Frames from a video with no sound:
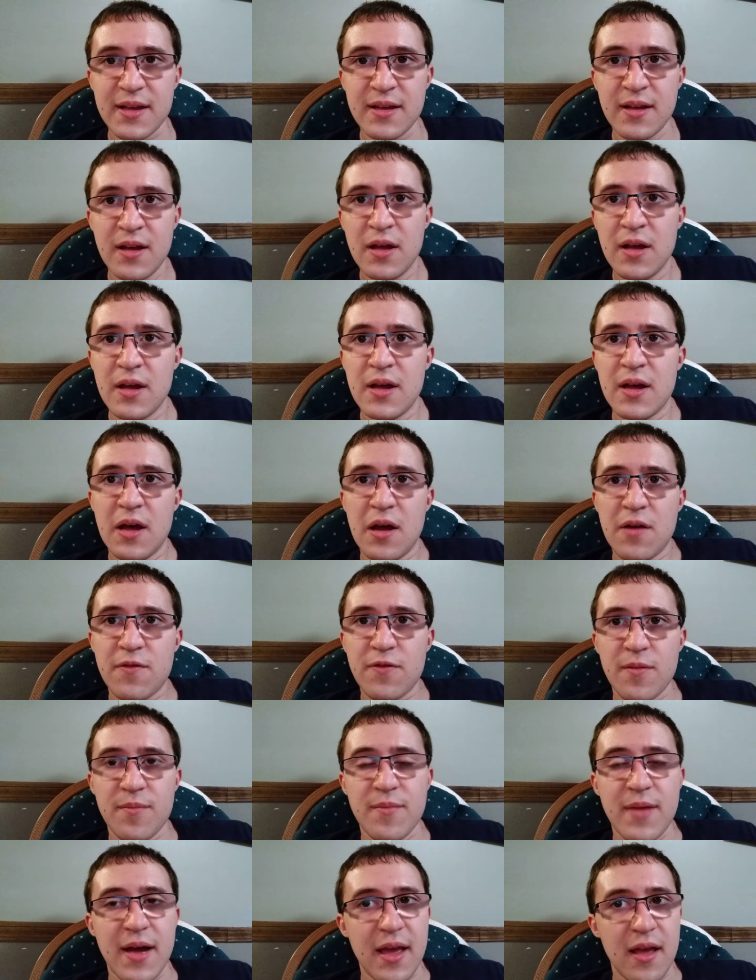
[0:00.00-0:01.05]

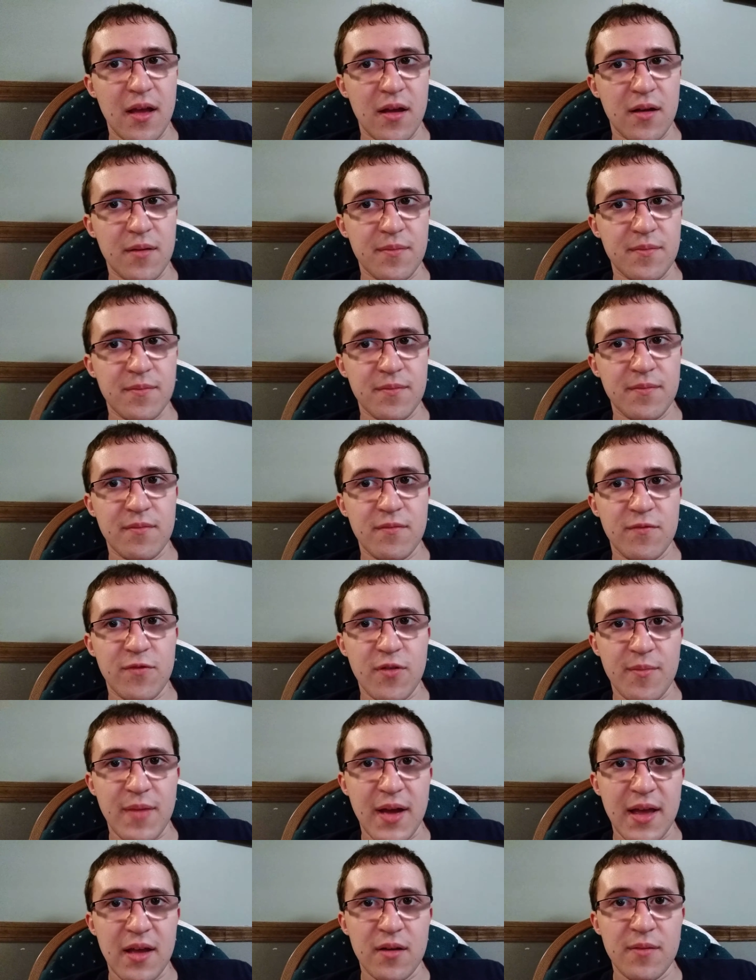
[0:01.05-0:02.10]

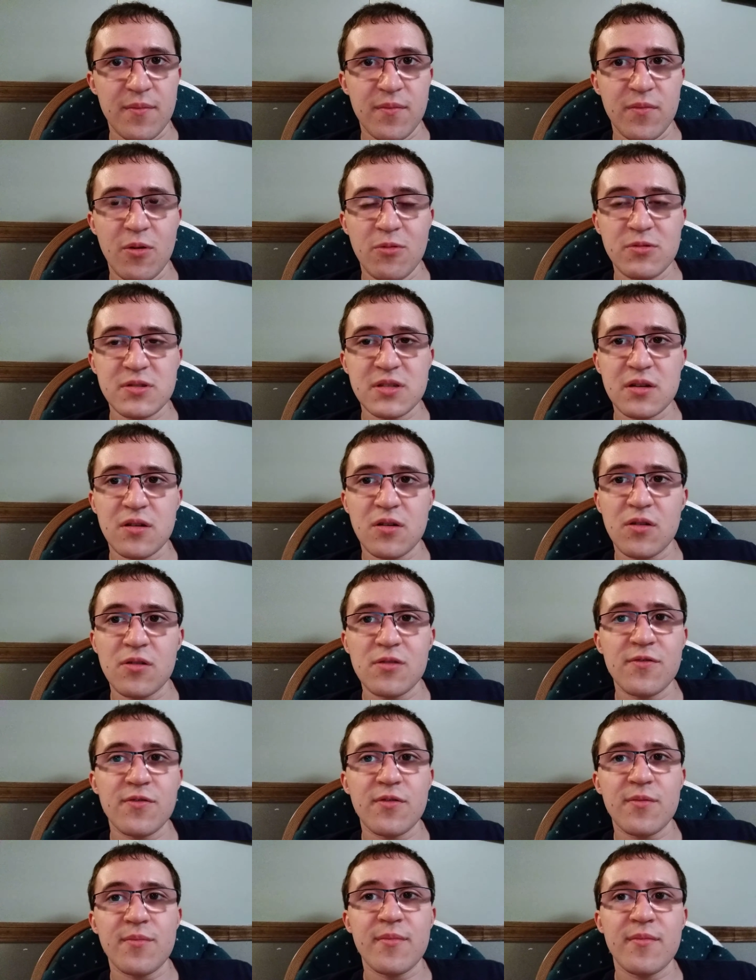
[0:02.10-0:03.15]
what was it called,
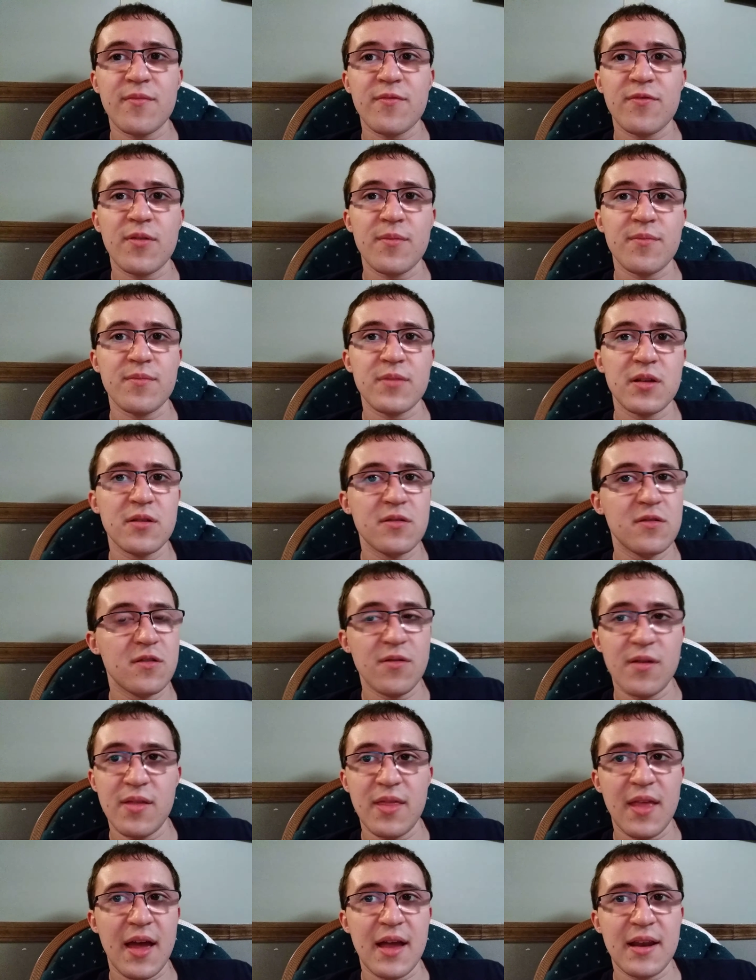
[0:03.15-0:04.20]
from doing that,
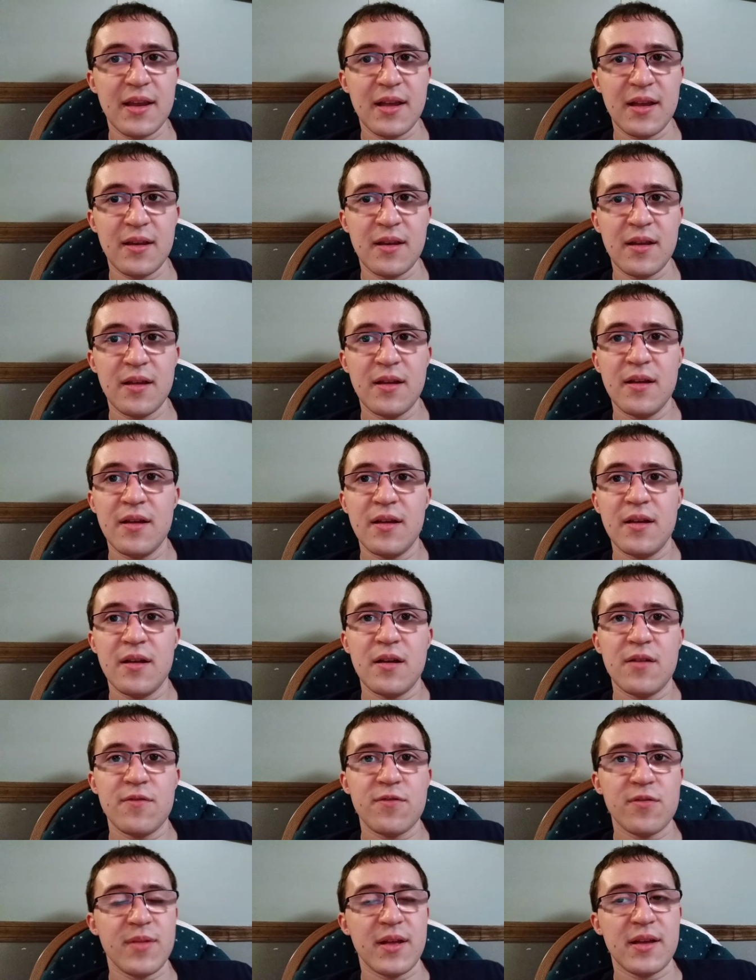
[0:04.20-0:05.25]
and from
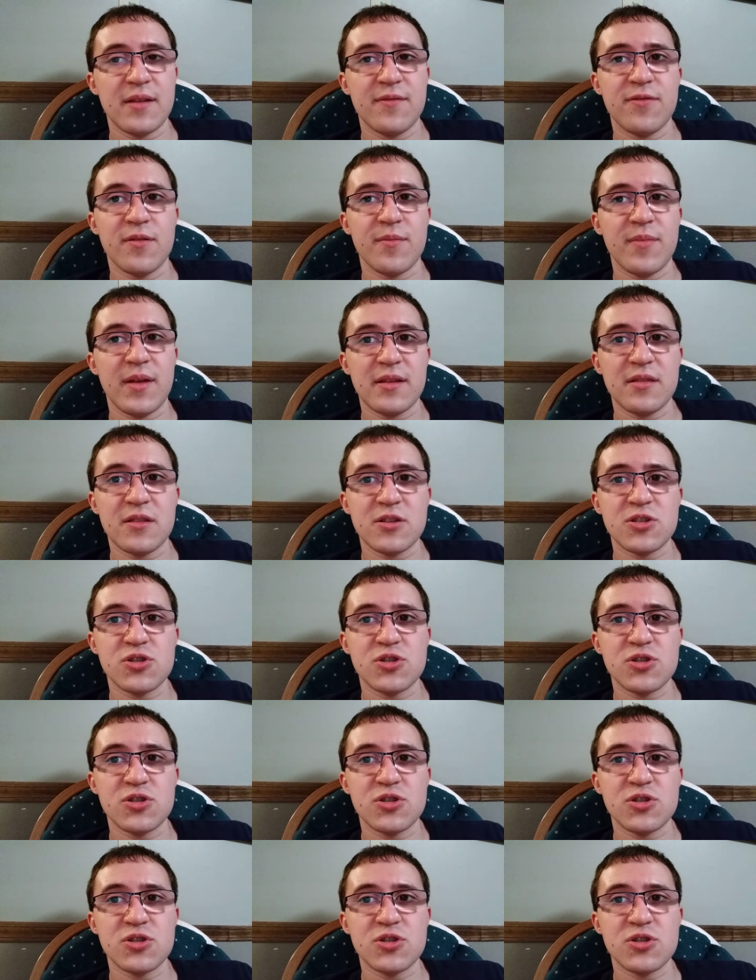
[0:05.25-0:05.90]
the trip and all.